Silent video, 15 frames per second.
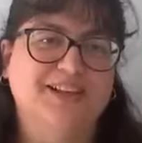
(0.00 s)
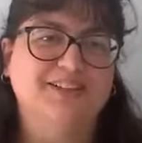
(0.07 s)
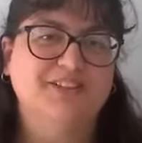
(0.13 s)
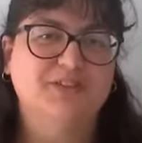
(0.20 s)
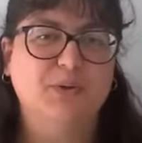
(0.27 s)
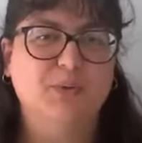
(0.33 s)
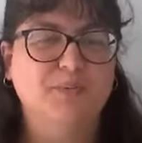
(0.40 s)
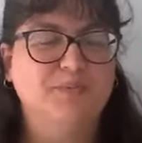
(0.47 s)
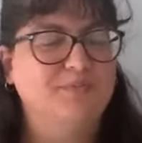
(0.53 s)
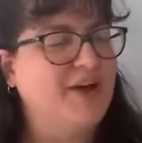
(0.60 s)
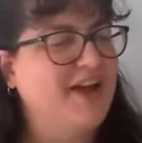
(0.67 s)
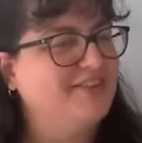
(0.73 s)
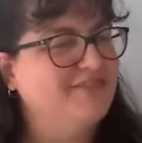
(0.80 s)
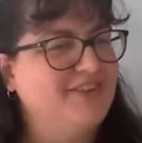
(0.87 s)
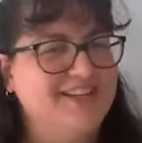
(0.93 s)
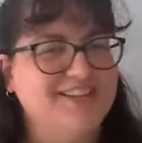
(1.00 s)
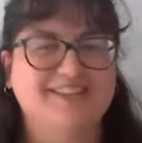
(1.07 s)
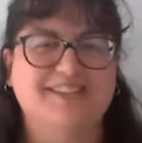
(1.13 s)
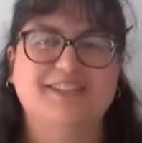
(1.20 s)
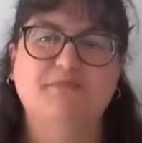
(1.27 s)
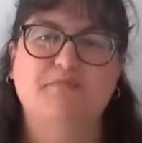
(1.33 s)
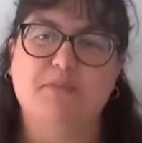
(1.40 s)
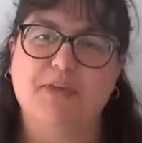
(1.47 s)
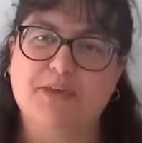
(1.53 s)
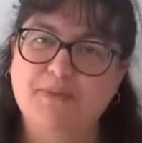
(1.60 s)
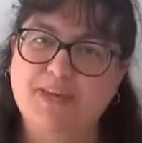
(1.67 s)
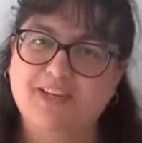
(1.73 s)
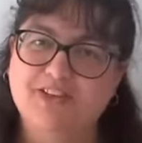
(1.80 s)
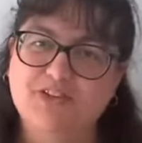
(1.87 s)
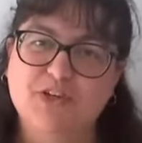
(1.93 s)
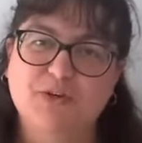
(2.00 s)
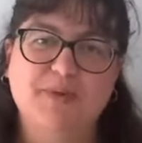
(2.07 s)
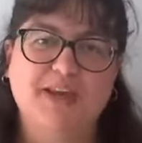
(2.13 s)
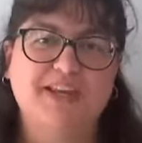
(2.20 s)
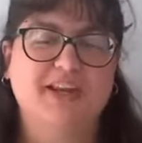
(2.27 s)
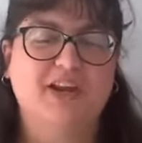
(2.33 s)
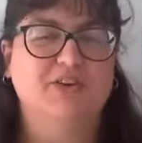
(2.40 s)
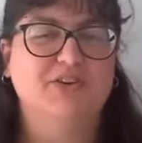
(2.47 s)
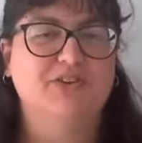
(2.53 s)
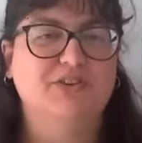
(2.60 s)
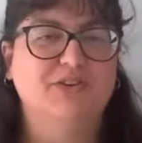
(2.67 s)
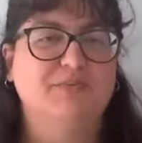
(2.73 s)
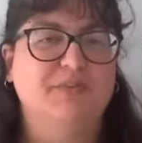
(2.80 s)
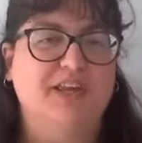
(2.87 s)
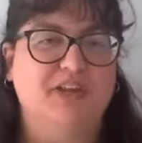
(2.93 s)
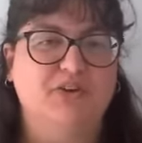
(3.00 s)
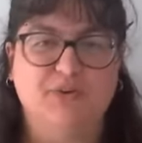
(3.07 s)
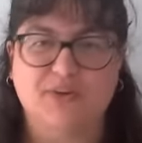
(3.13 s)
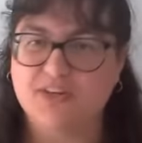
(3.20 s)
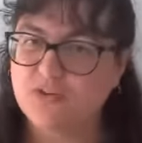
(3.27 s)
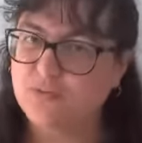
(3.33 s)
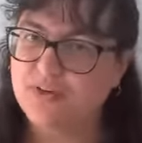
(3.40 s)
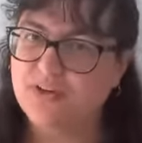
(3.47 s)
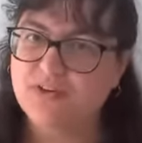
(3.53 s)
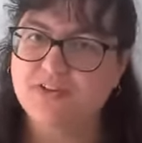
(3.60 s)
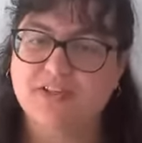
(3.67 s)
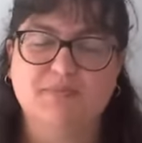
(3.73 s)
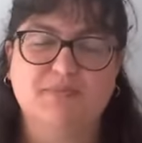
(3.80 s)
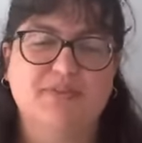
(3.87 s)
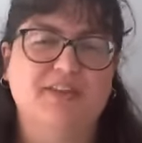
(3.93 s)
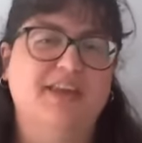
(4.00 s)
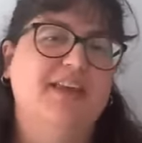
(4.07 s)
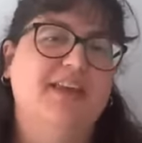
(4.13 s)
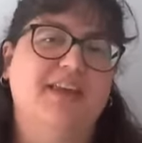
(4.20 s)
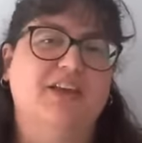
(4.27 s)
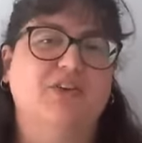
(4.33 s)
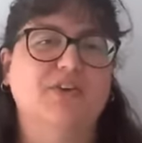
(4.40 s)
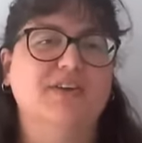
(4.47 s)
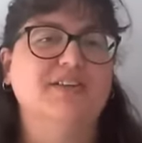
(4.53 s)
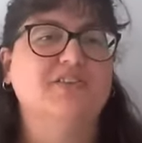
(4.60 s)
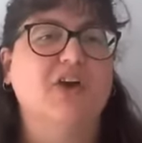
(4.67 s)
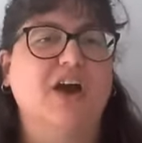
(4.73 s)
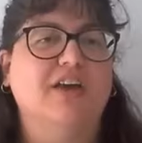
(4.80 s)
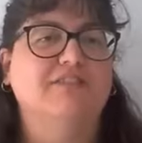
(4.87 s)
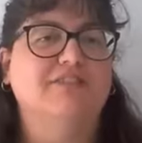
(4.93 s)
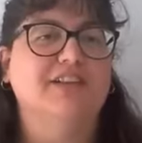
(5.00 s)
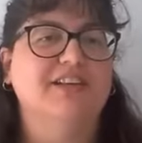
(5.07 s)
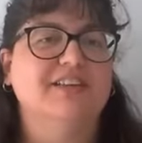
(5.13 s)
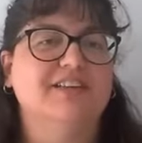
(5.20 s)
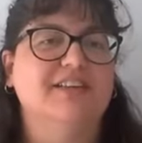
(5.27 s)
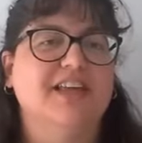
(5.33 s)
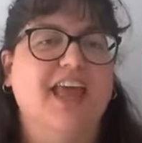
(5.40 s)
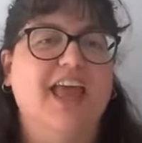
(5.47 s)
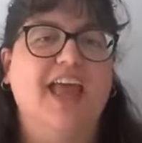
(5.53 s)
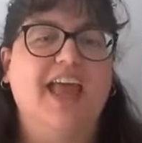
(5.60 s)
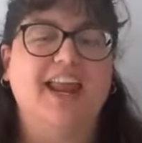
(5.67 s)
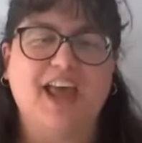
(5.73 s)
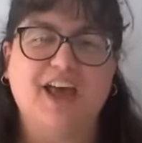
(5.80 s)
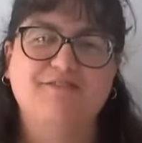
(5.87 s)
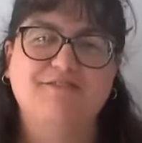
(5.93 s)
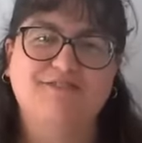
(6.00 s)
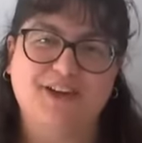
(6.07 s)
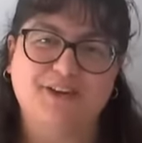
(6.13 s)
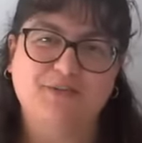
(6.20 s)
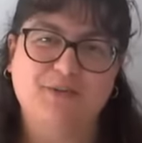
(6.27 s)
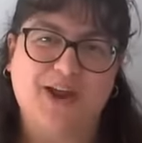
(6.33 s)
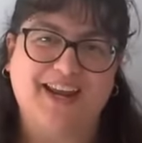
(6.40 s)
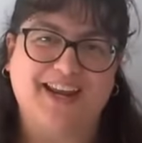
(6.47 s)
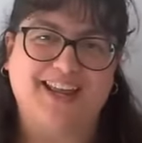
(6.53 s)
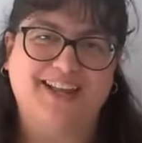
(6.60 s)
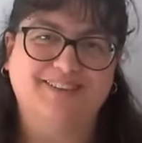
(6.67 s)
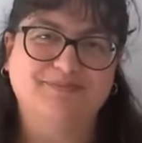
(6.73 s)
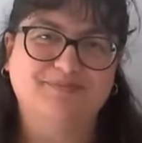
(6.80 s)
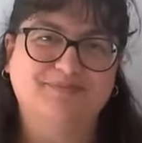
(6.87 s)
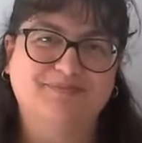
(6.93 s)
So my advice is be mean to your main character, increase reader sympathy, increase conflict, and have fun writing.